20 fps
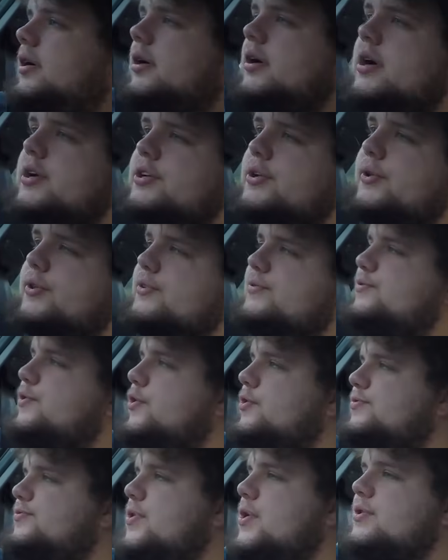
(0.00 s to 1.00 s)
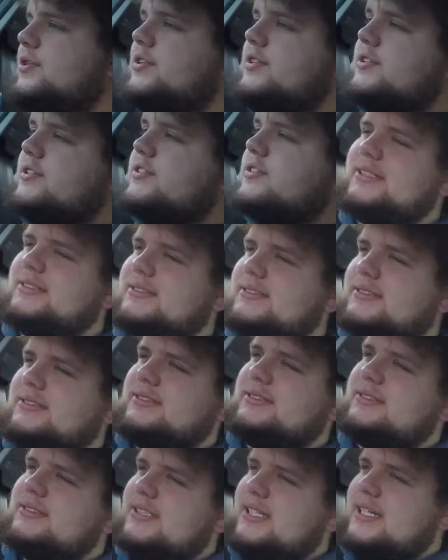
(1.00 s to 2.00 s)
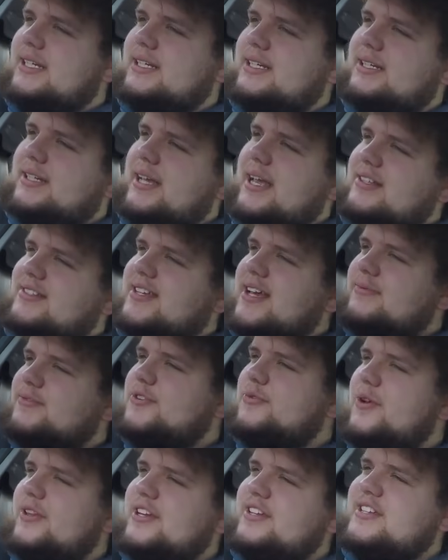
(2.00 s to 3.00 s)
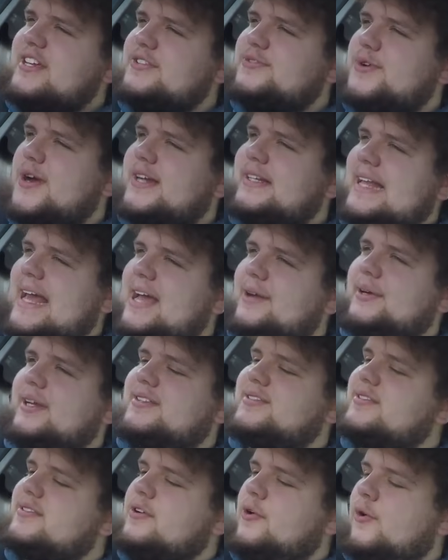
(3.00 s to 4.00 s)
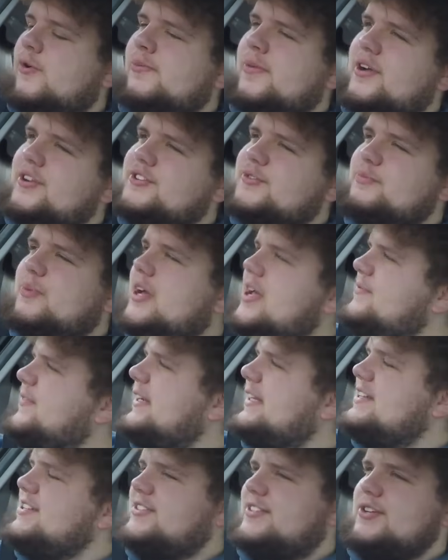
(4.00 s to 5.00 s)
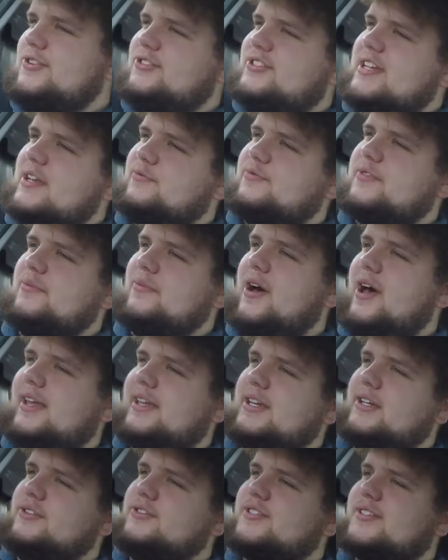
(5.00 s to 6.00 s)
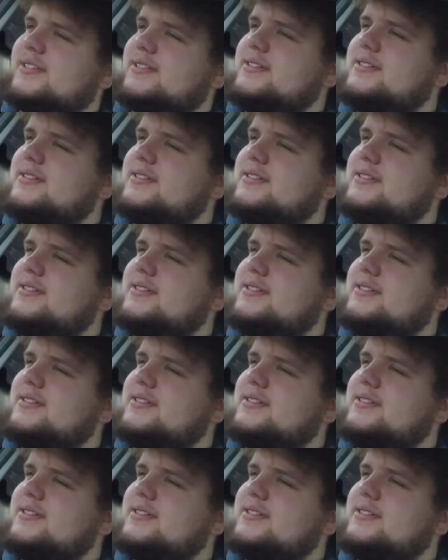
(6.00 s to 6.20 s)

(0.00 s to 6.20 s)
another Ford Focus. In terms of what this is right now, it's almost perfectly suited for my use.